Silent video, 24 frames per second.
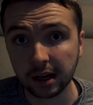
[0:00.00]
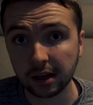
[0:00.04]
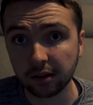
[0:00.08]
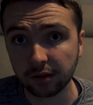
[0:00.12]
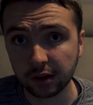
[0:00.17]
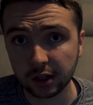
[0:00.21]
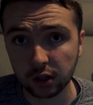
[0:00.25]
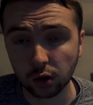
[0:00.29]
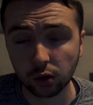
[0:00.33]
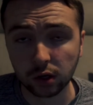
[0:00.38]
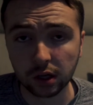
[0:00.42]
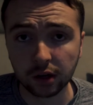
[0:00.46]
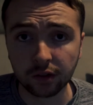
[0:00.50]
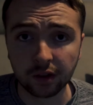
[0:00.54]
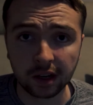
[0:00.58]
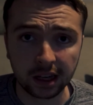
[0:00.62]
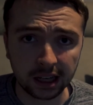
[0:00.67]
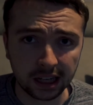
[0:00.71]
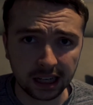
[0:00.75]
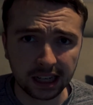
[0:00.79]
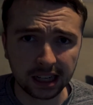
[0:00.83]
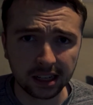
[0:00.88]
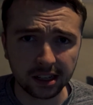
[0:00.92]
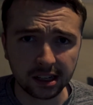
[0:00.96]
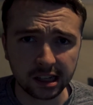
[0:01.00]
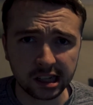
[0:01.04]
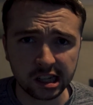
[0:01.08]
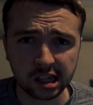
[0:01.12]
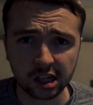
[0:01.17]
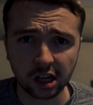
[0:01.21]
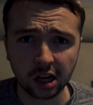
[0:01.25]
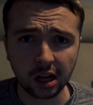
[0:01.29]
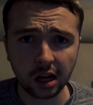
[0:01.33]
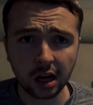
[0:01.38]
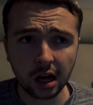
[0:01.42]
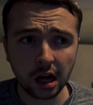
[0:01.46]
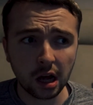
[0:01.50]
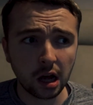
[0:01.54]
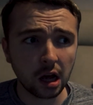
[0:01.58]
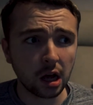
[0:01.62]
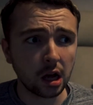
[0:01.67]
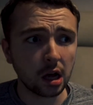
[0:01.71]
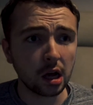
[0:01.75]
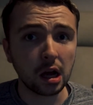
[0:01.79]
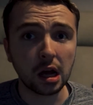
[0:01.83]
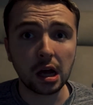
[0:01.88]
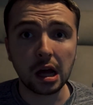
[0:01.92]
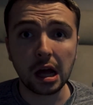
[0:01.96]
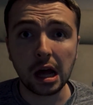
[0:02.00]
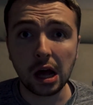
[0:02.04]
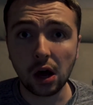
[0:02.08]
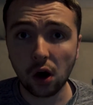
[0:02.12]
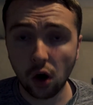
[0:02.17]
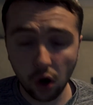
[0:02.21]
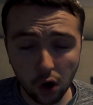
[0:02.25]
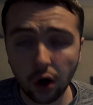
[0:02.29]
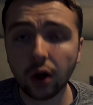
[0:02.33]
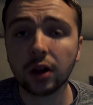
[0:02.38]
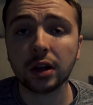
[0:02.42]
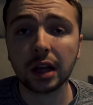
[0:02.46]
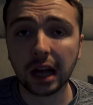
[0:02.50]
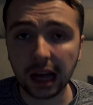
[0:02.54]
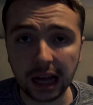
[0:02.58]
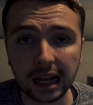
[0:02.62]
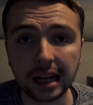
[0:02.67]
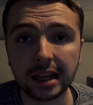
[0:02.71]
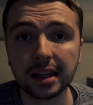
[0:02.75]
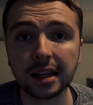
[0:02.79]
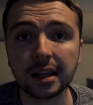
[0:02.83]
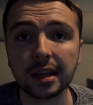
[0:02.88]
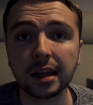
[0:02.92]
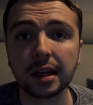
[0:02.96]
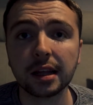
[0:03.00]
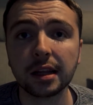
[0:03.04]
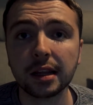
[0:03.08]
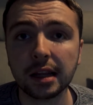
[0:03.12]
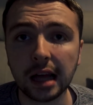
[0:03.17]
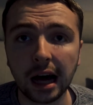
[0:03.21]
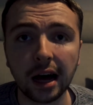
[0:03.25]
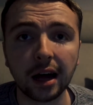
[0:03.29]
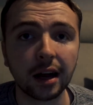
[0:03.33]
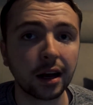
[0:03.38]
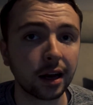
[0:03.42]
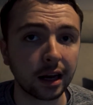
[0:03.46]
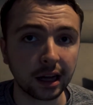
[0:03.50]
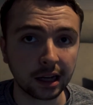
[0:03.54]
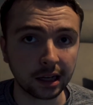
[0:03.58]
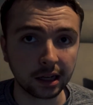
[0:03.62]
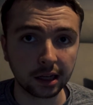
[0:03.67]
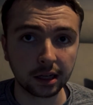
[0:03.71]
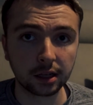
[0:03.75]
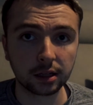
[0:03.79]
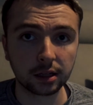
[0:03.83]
and photography needs, all in that link.